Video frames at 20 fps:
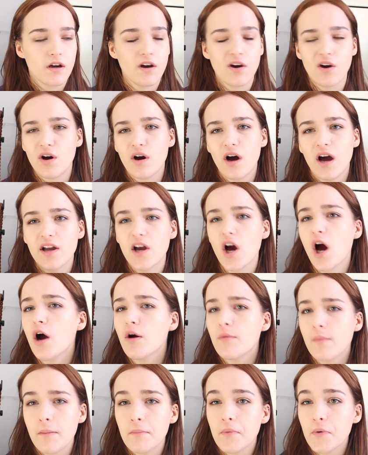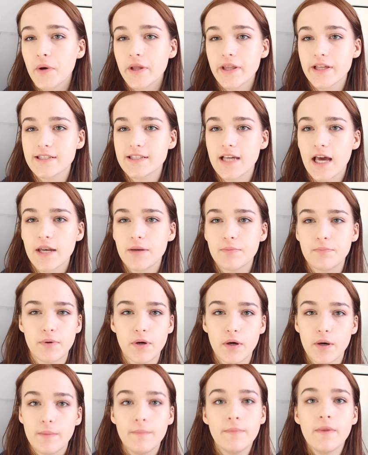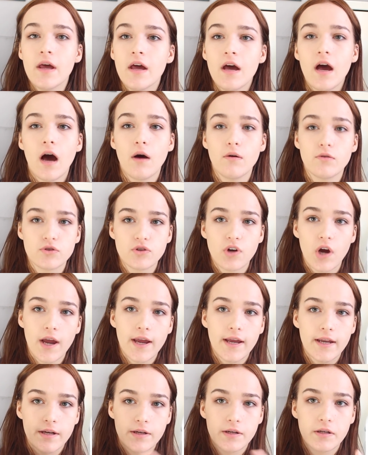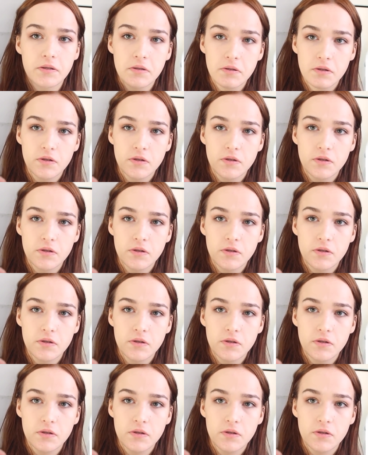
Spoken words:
I can't remember what they said, but I'll try and